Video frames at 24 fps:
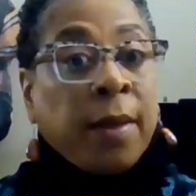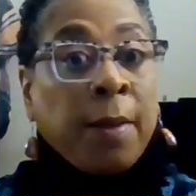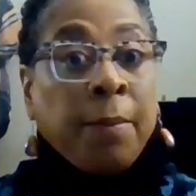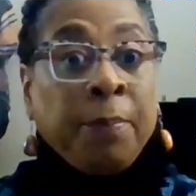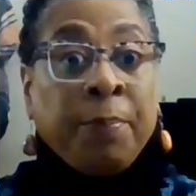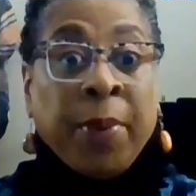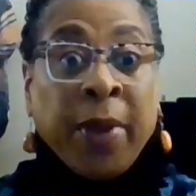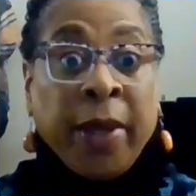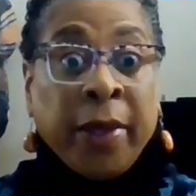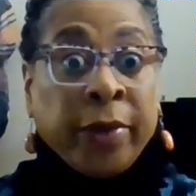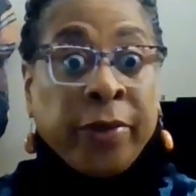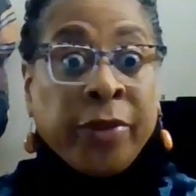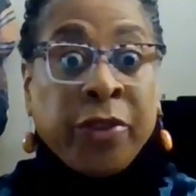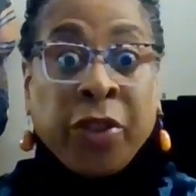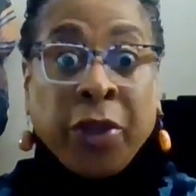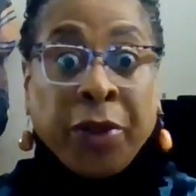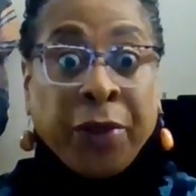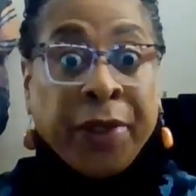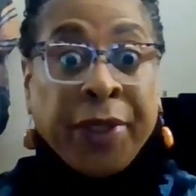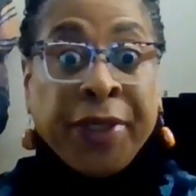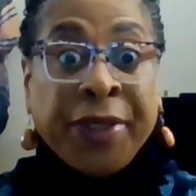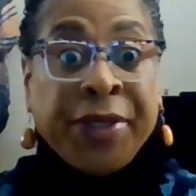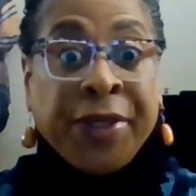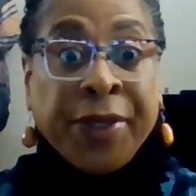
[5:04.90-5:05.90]
Bills
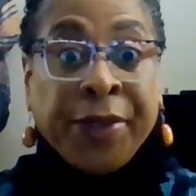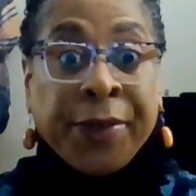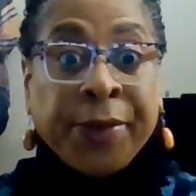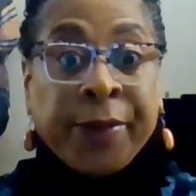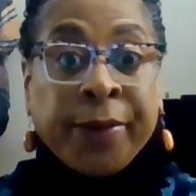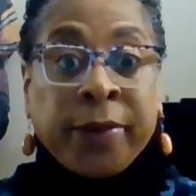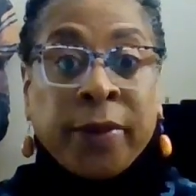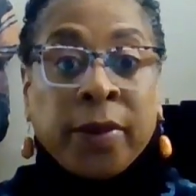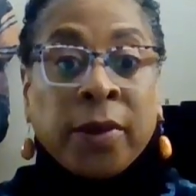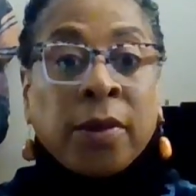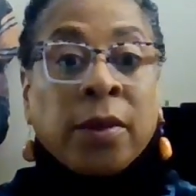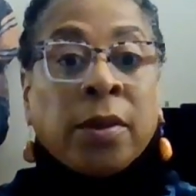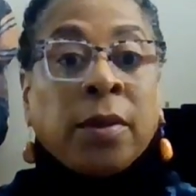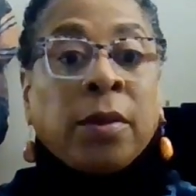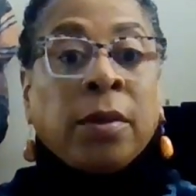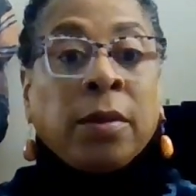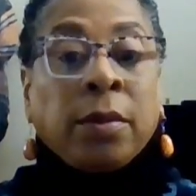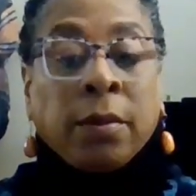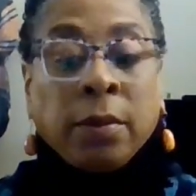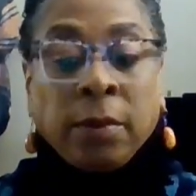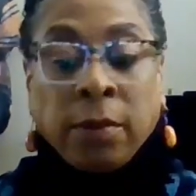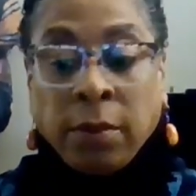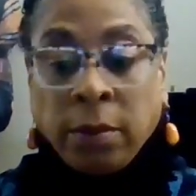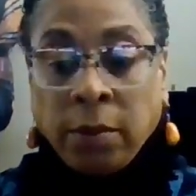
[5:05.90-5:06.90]
32,
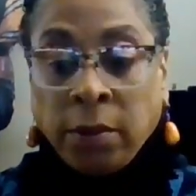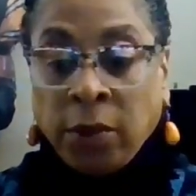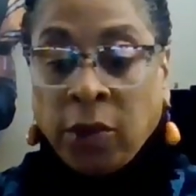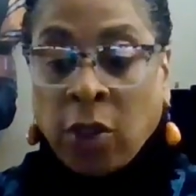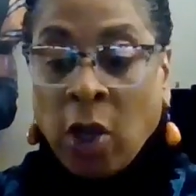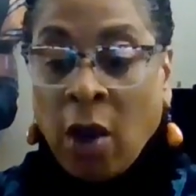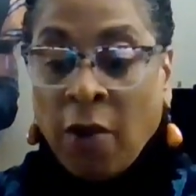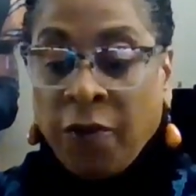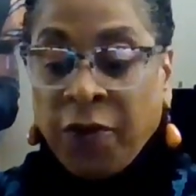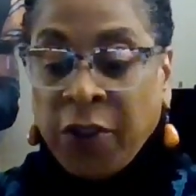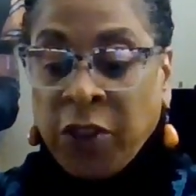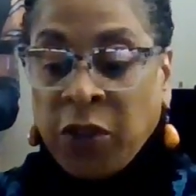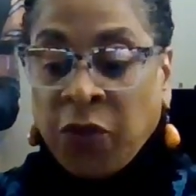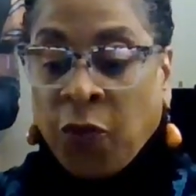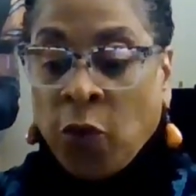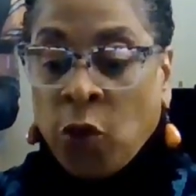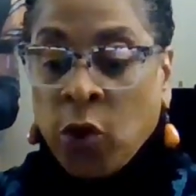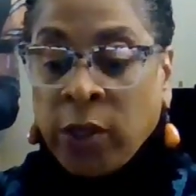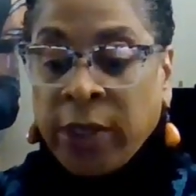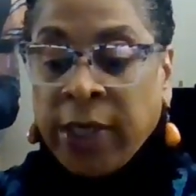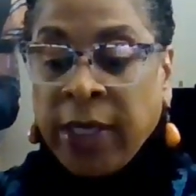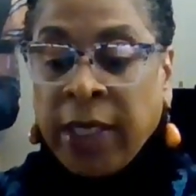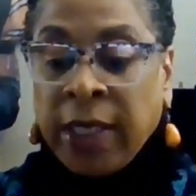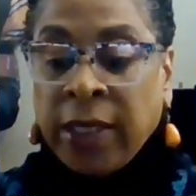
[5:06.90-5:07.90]
Dolphins
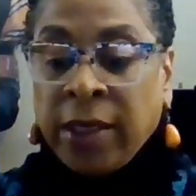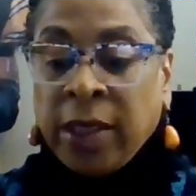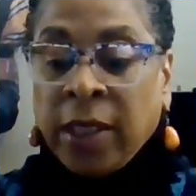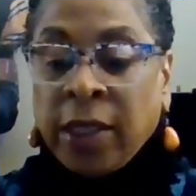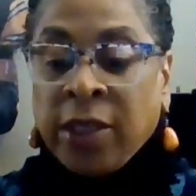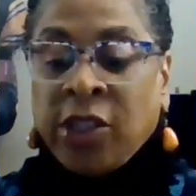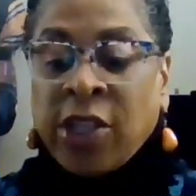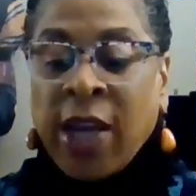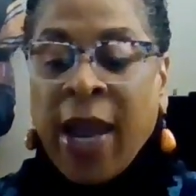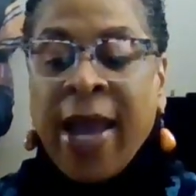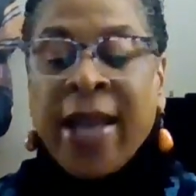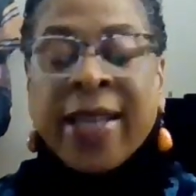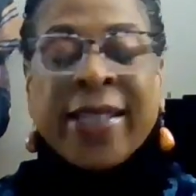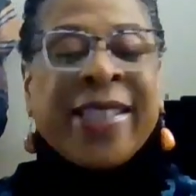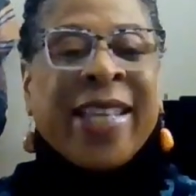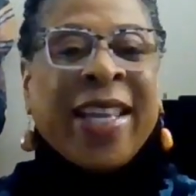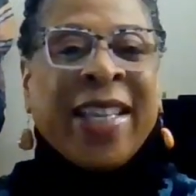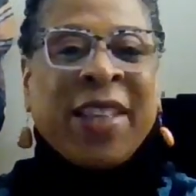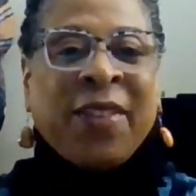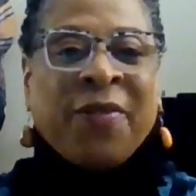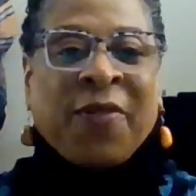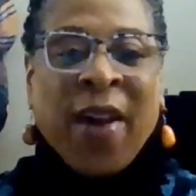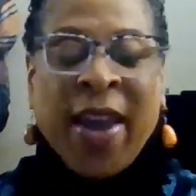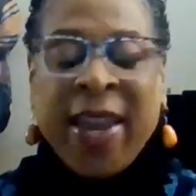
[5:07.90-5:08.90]
14. The Giants
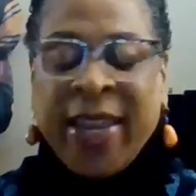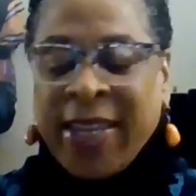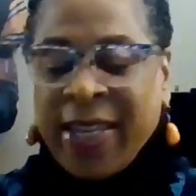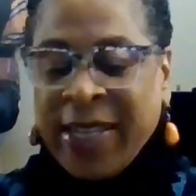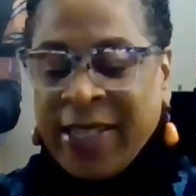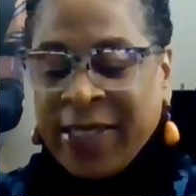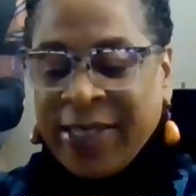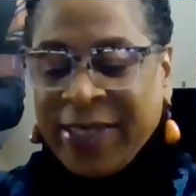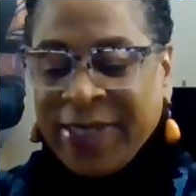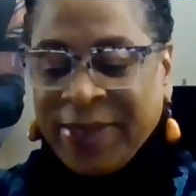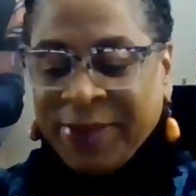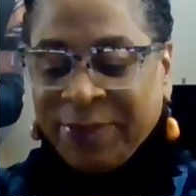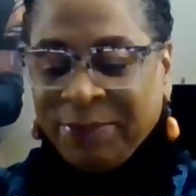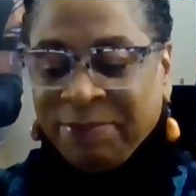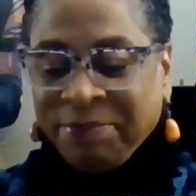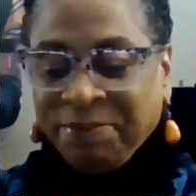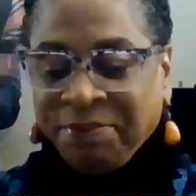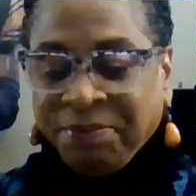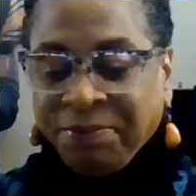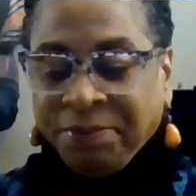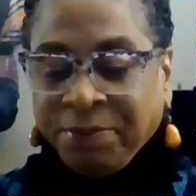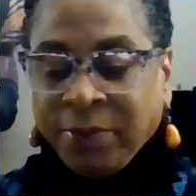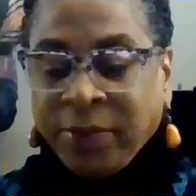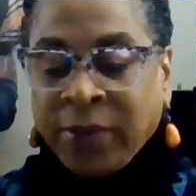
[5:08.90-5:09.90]
at the Vikings.
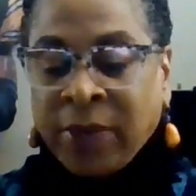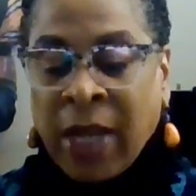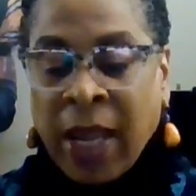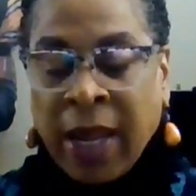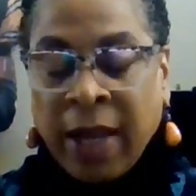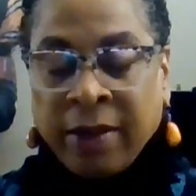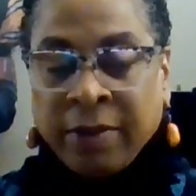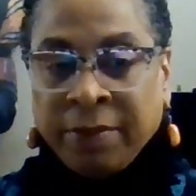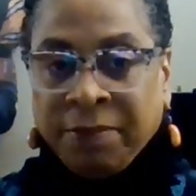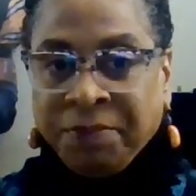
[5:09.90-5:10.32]
Now,